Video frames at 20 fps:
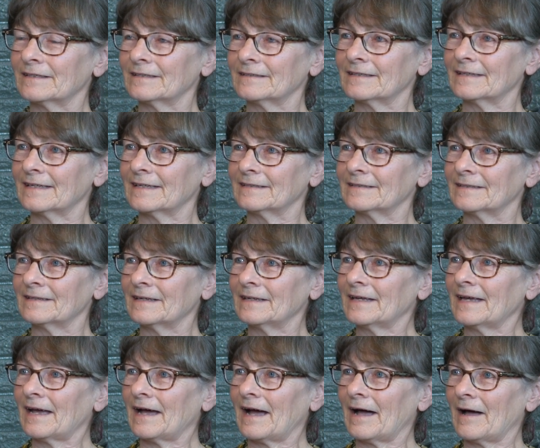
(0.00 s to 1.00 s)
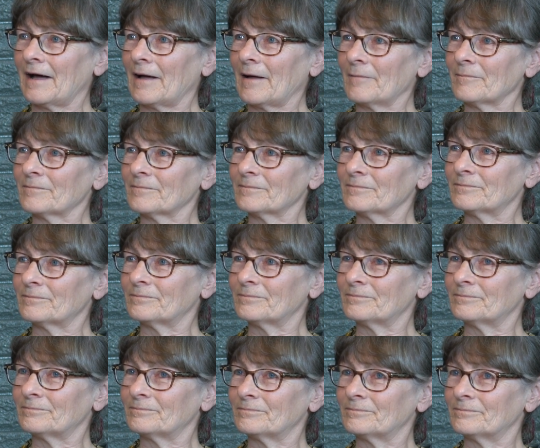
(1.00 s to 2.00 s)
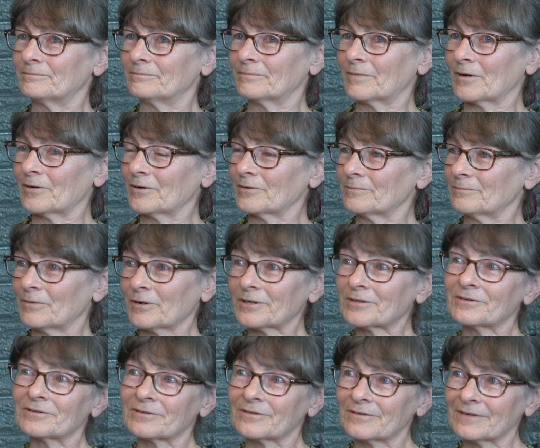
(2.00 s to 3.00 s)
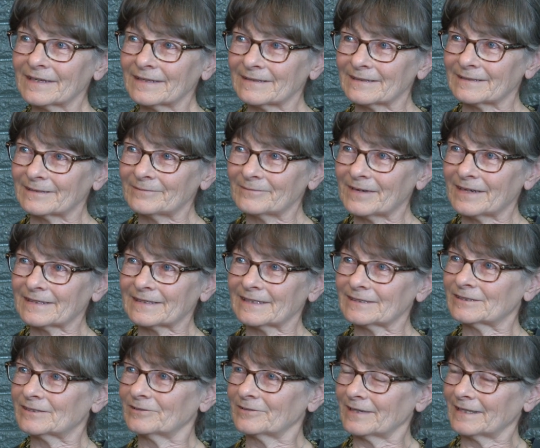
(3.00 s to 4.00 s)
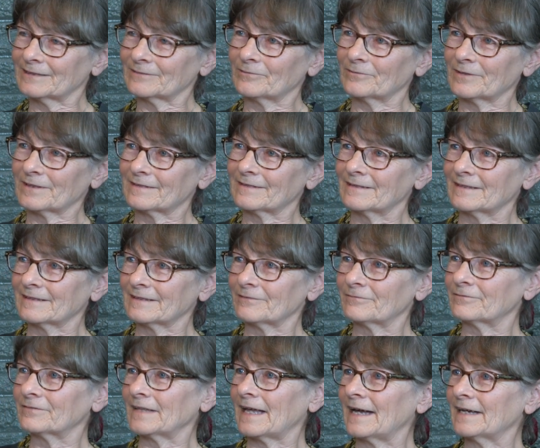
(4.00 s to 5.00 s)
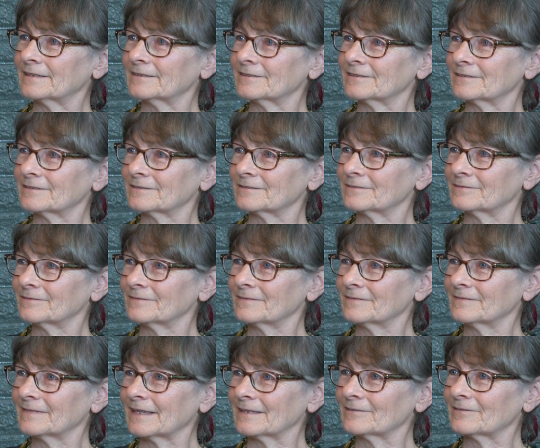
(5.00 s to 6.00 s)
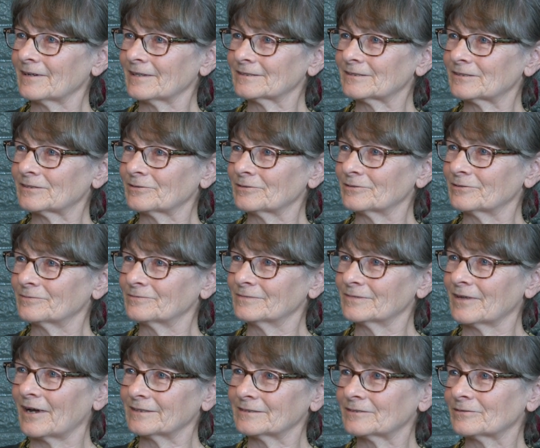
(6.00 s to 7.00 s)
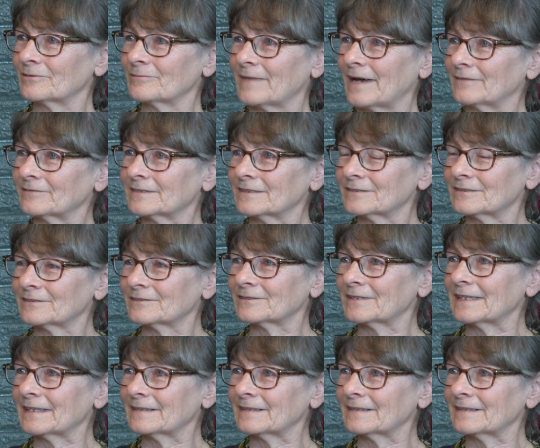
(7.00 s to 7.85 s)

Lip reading: And then Port Coquitlam, I guess you end with the flatter, like not so mountainous